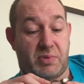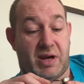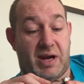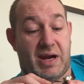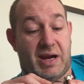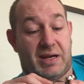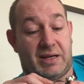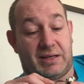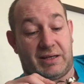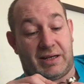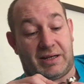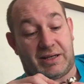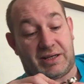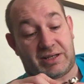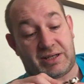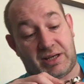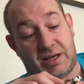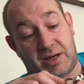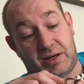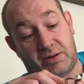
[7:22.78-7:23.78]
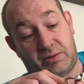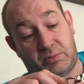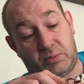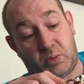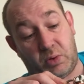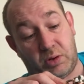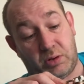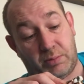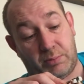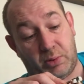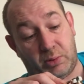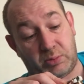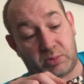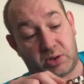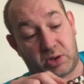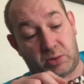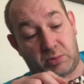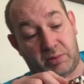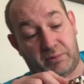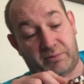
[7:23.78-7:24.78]
behind, like I say, on where I'm up
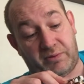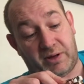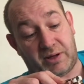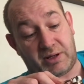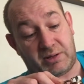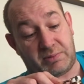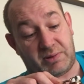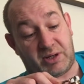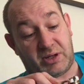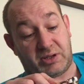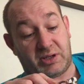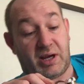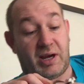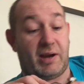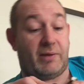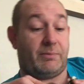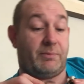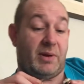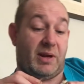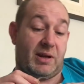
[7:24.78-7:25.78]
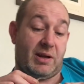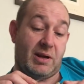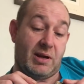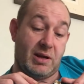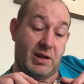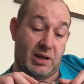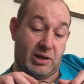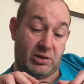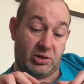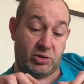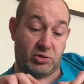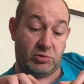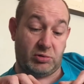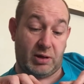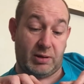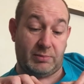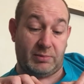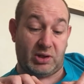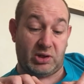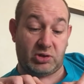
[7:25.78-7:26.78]
to with things, because I have been
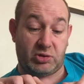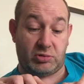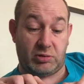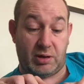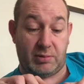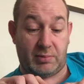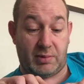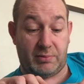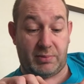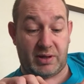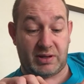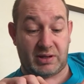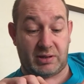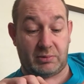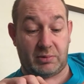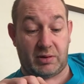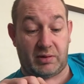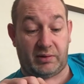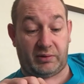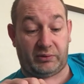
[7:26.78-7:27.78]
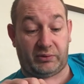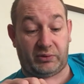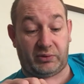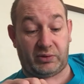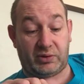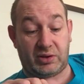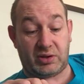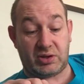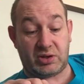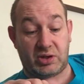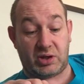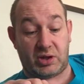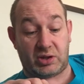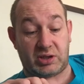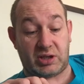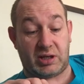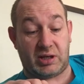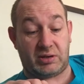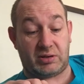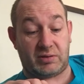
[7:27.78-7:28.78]
extremely busy with
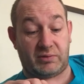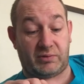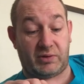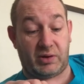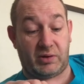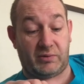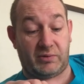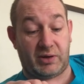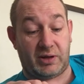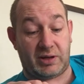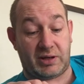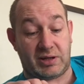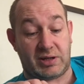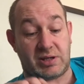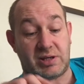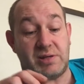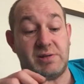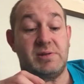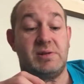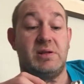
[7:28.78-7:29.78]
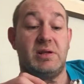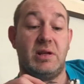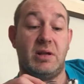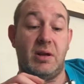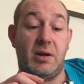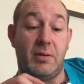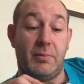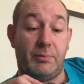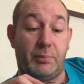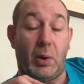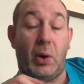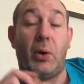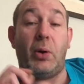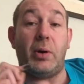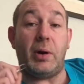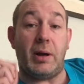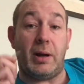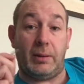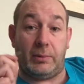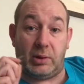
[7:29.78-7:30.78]
sorting out a few things.
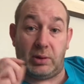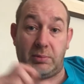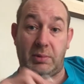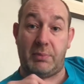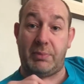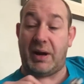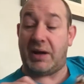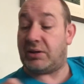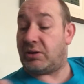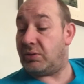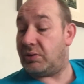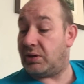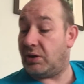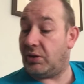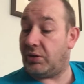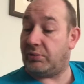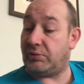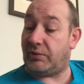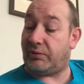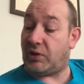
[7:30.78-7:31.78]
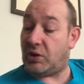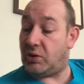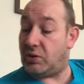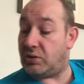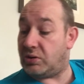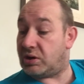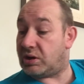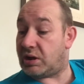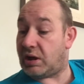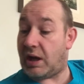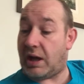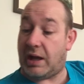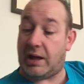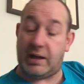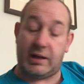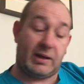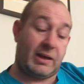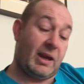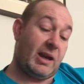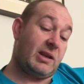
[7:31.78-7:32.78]
But I'm going to be back doing all the reviews
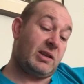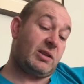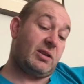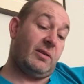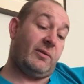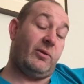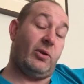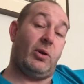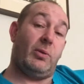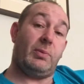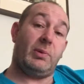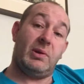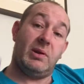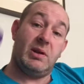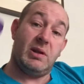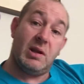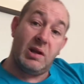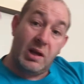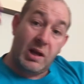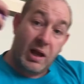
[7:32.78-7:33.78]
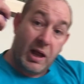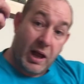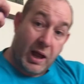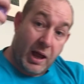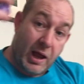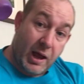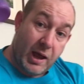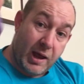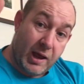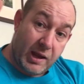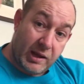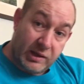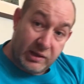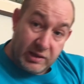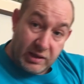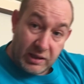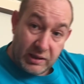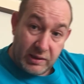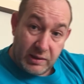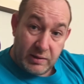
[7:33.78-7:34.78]
and getting stuff up.
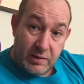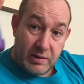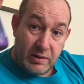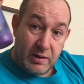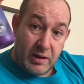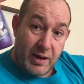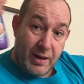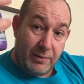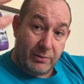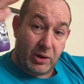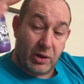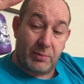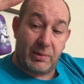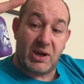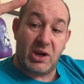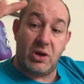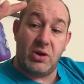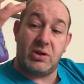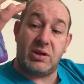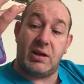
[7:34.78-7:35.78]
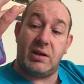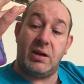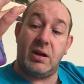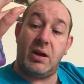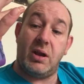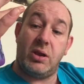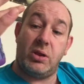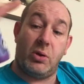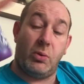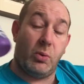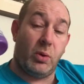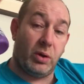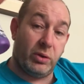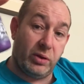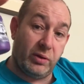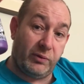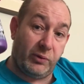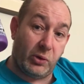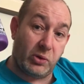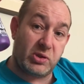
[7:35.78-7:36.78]
And I'm going to be using the
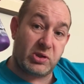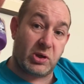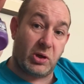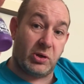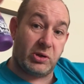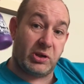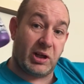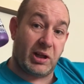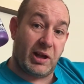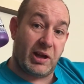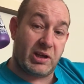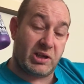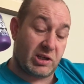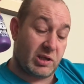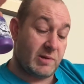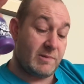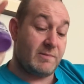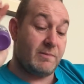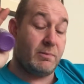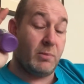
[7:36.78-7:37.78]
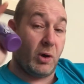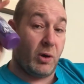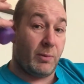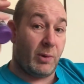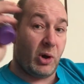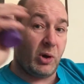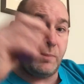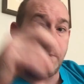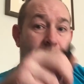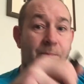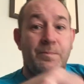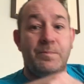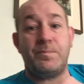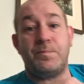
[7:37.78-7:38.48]
wonderful Sodelish Momo.